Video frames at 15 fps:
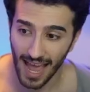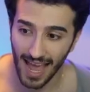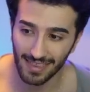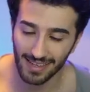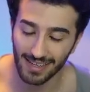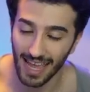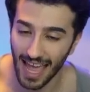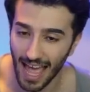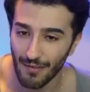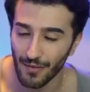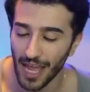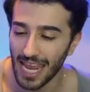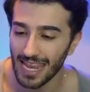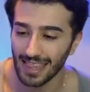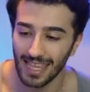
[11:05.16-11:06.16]
and then
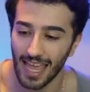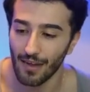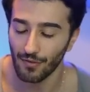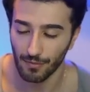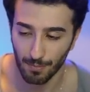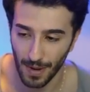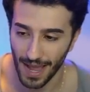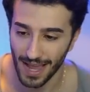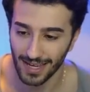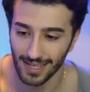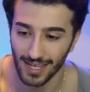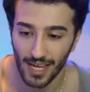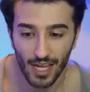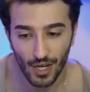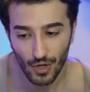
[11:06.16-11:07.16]
have a left back